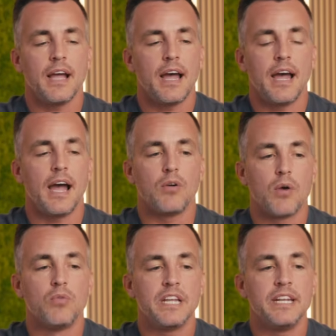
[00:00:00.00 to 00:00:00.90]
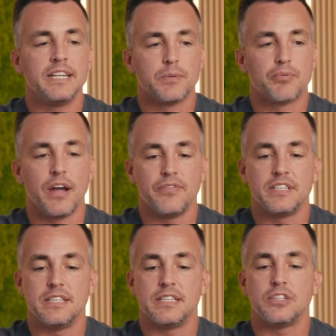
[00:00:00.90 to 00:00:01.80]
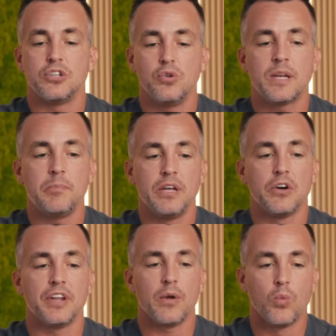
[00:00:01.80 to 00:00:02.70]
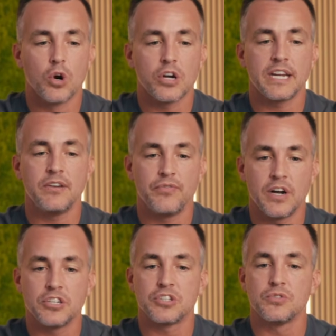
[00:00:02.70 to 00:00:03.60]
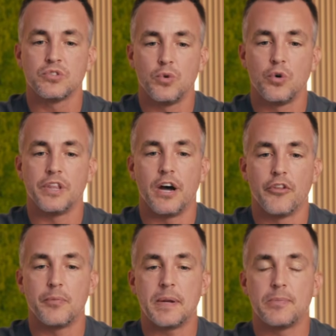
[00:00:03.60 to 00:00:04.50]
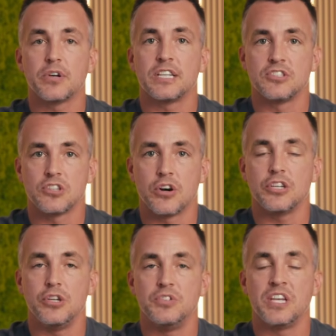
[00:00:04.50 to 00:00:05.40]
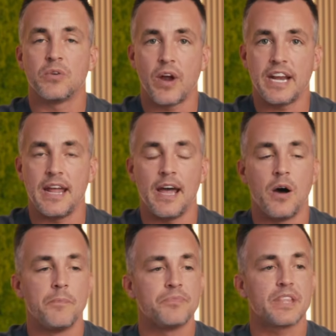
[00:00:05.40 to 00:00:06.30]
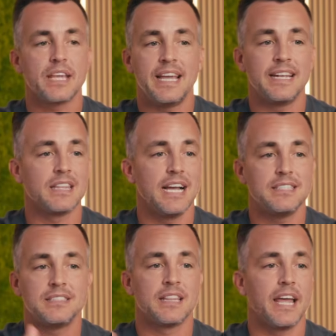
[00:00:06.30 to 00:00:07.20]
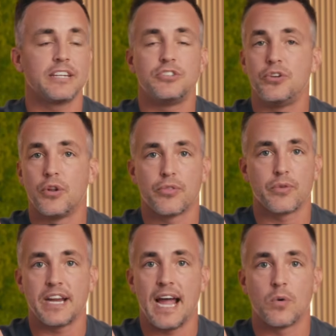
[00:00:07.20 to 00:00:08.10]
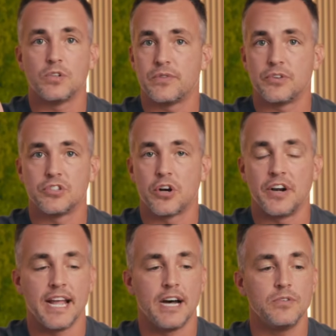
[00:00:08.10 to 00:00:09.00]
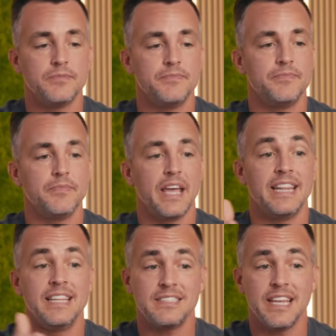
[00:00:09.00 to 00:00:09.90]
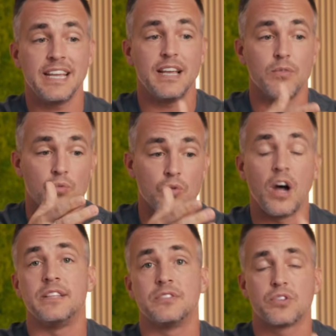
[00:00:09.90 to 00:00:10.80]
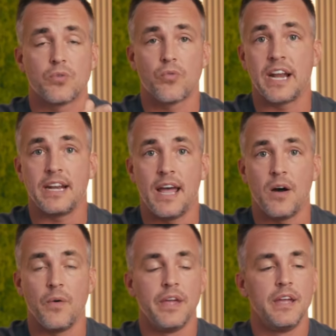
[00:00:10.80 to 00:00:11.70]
I really need to preface this. You can build a working functional tool that other people can start using right now in less than like 2 to 3 hours if you're starting out. And this thing runs right now.